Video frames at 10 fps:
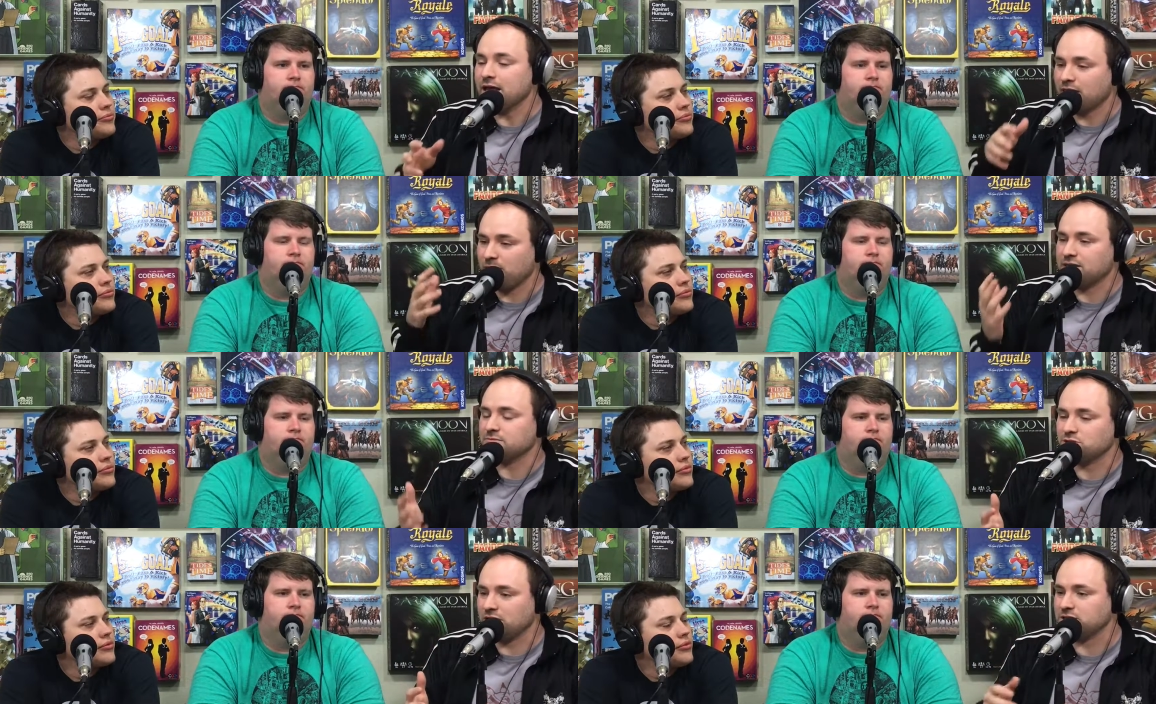Speaker 1: they make
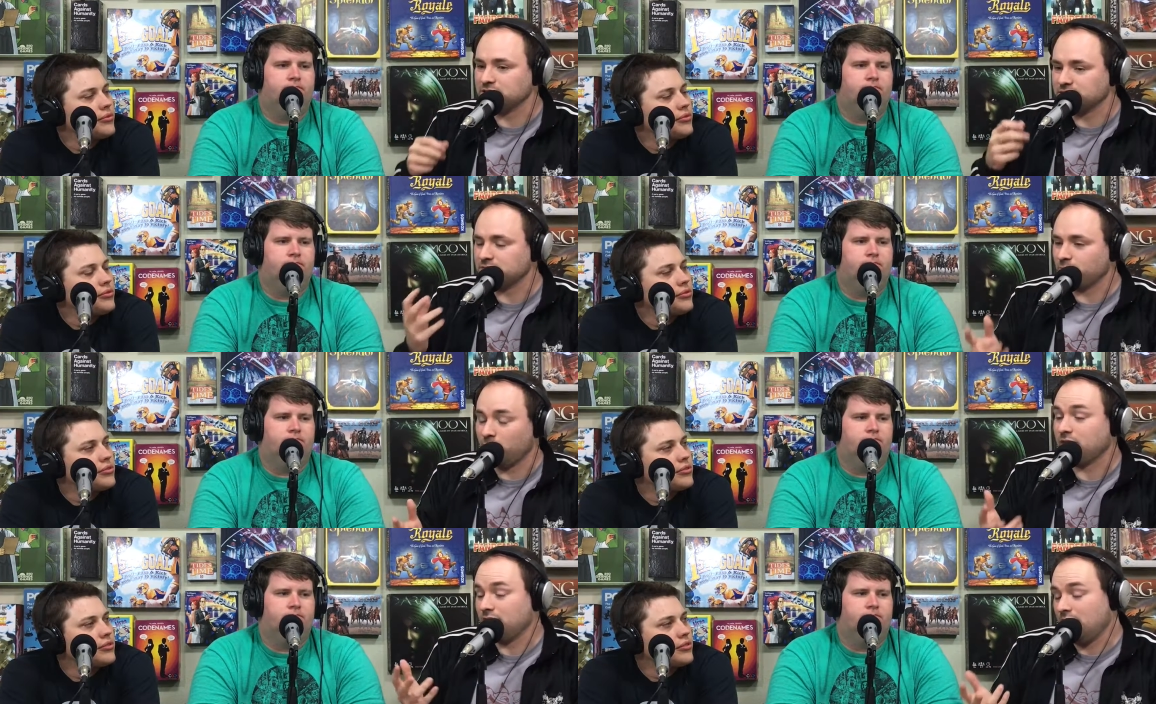some changes
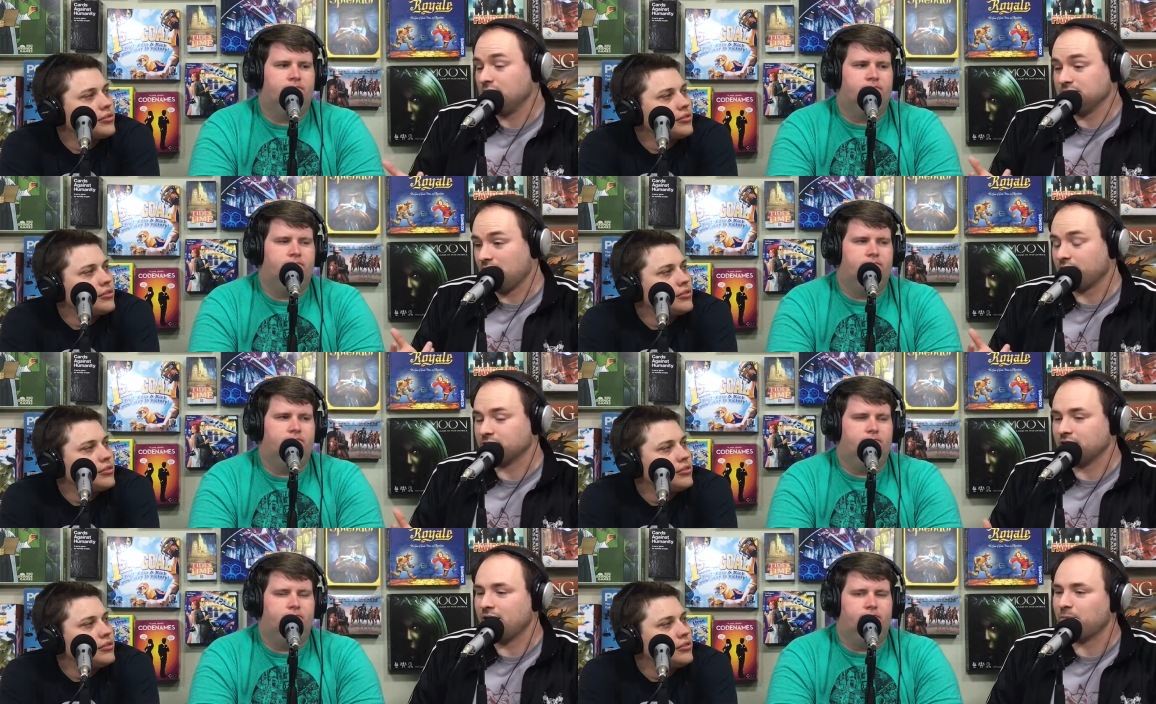with his
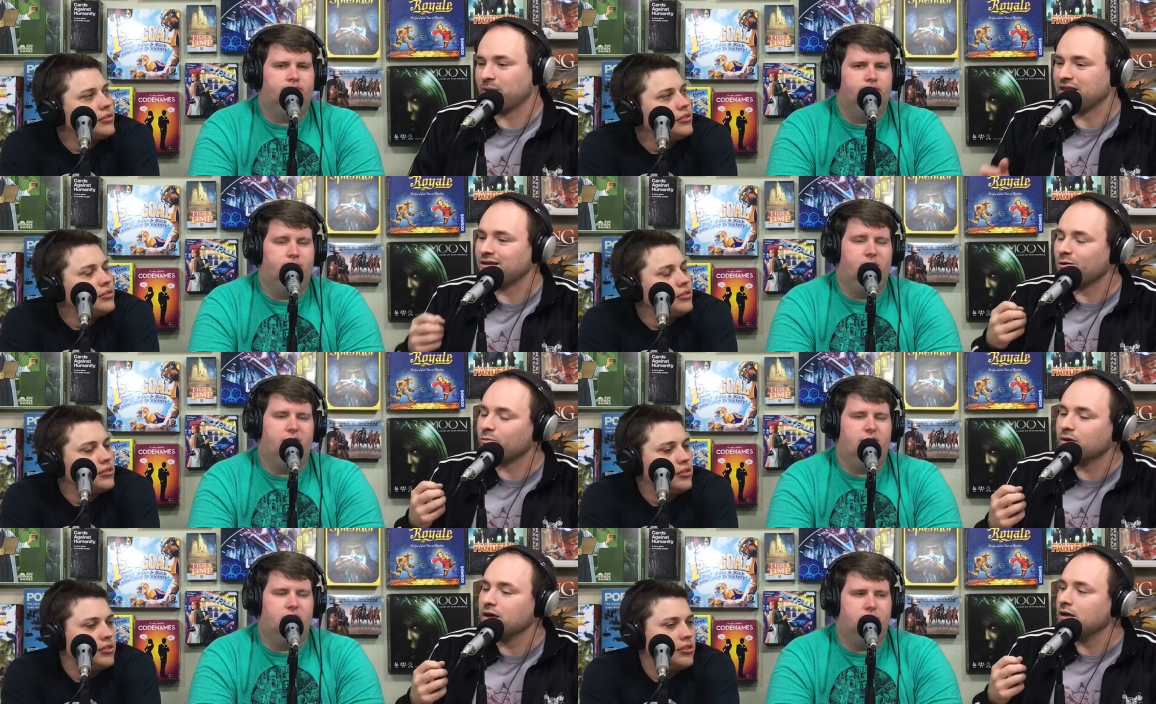character, mm-hmm. but they don't Big
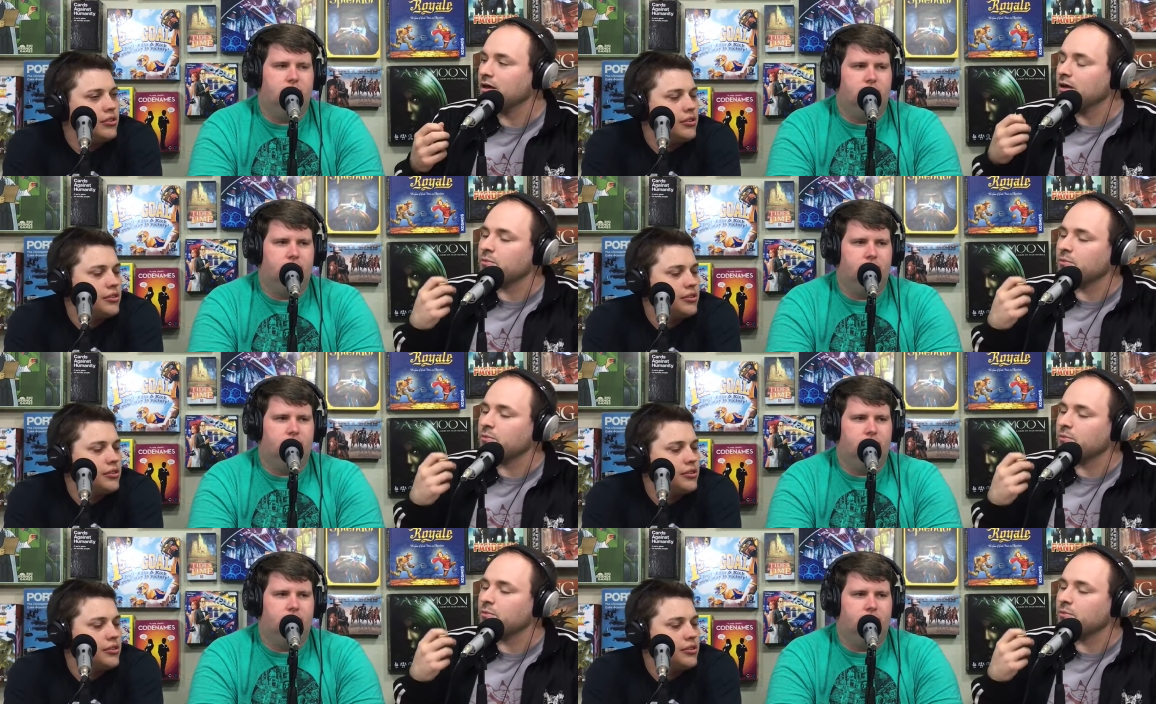changes.